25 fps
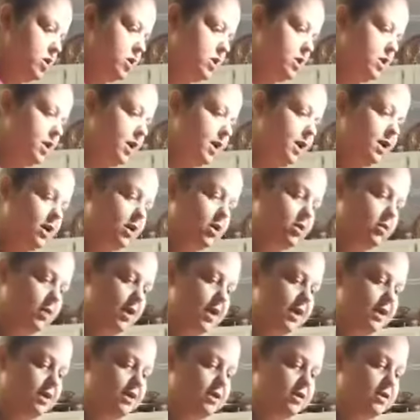like
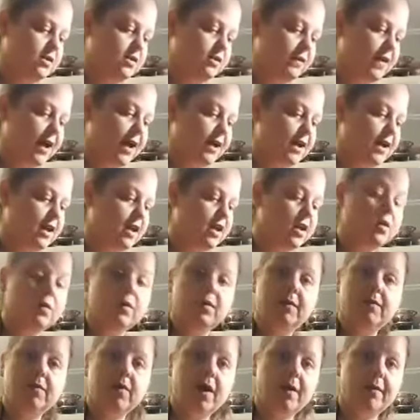Greek Slovakia, you
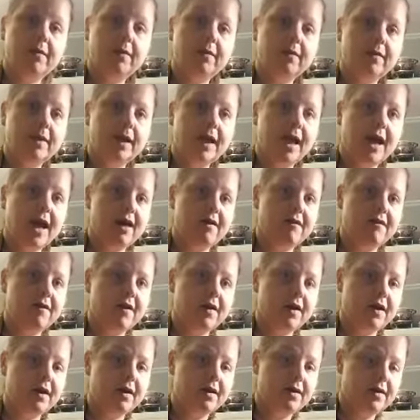would probably have
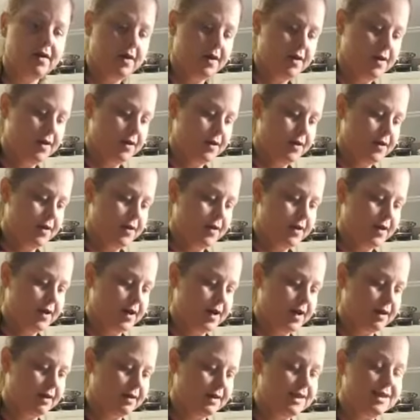like
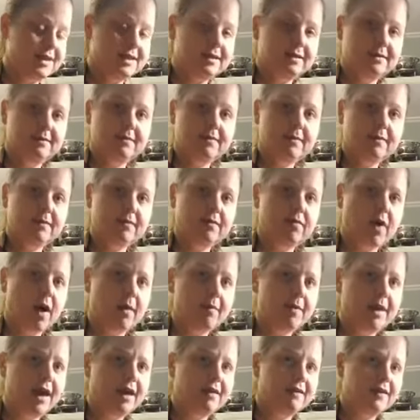a
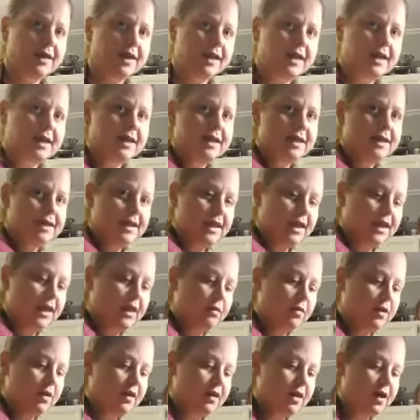
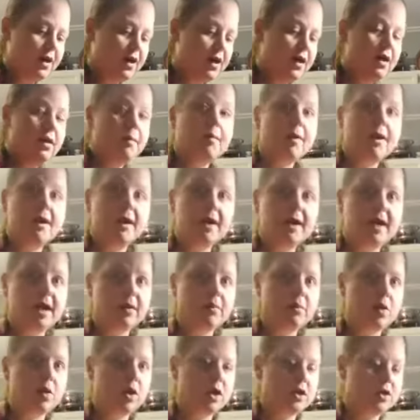tzatziki with it, but again,
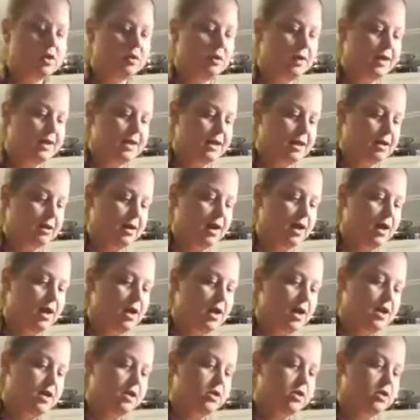we're not doing dairy,
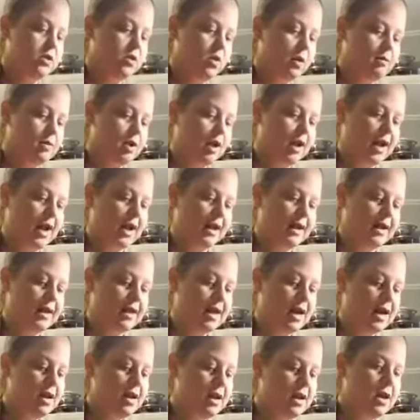so I'm not adding
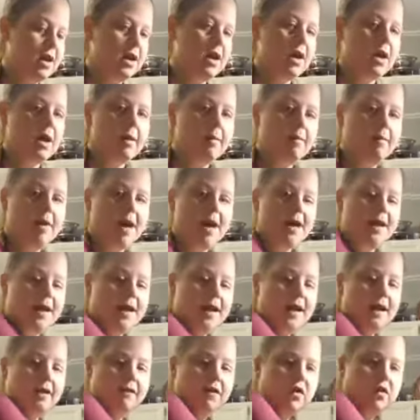that. But
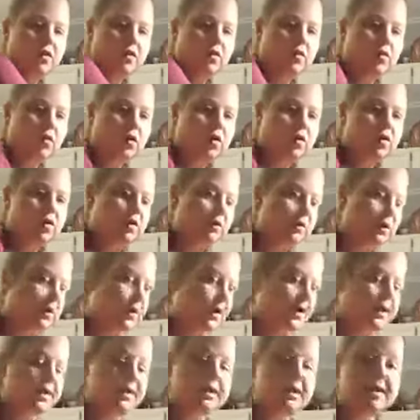if you were
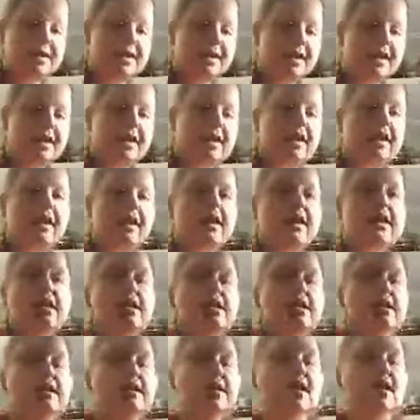doing tzatziki,
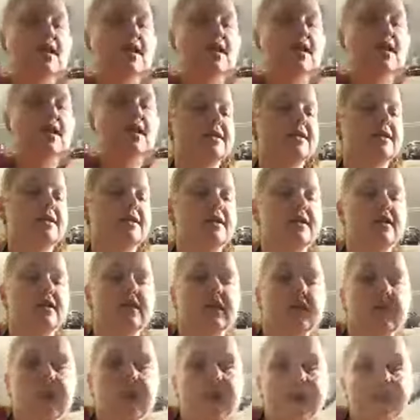
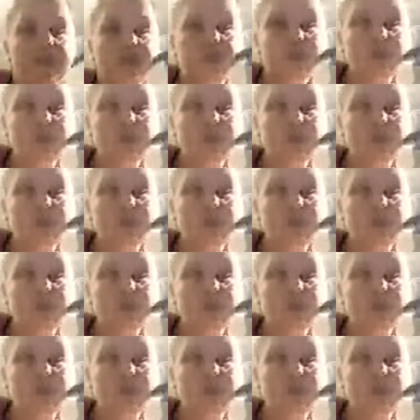you actually